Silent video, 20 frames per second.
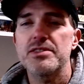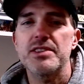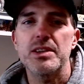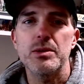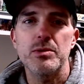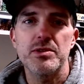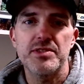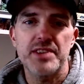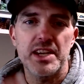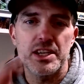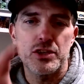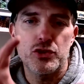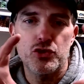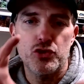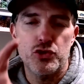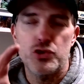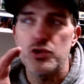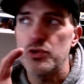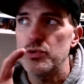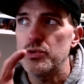it was like
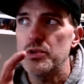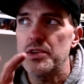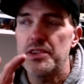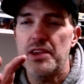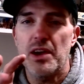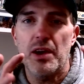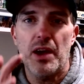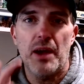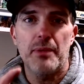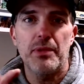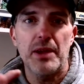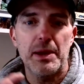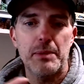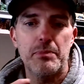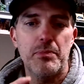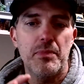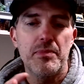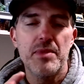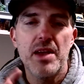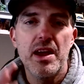two of the like
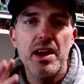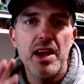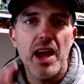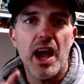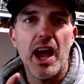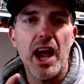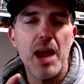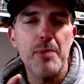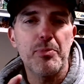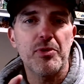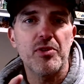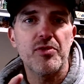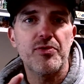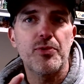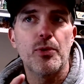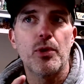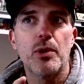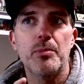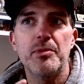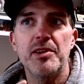high
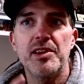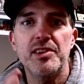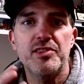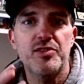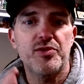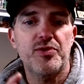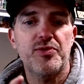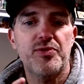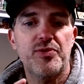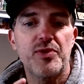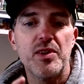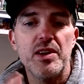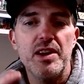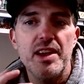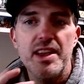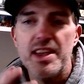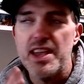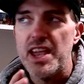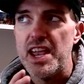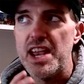performance
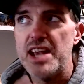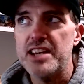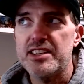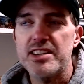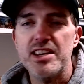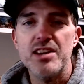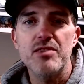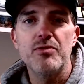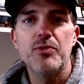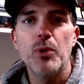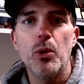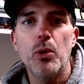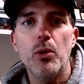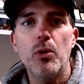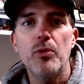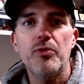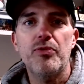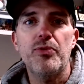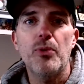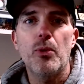18
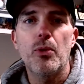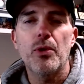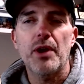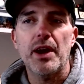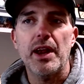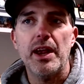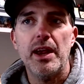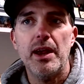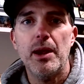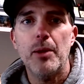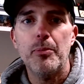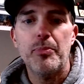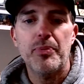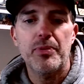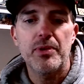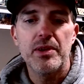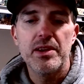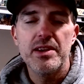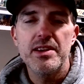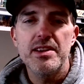volt 4 amp.
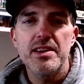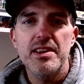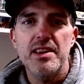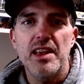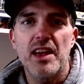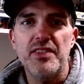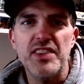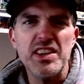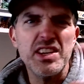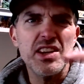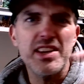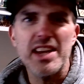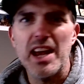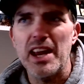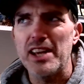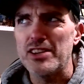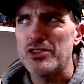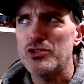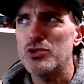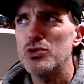I think you got
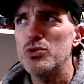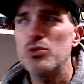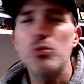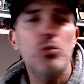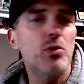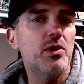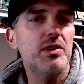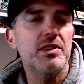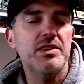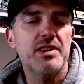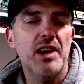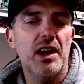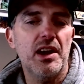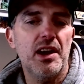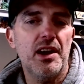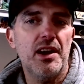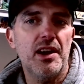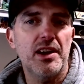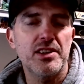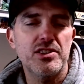
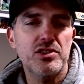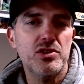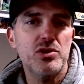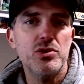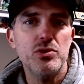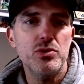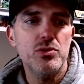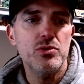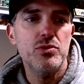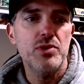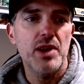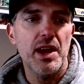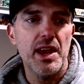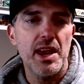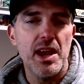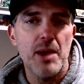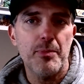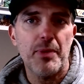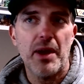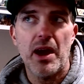a 2
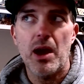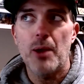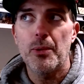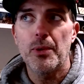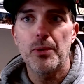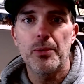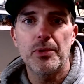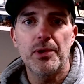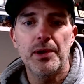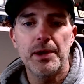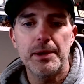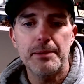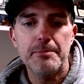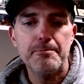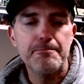amp hour one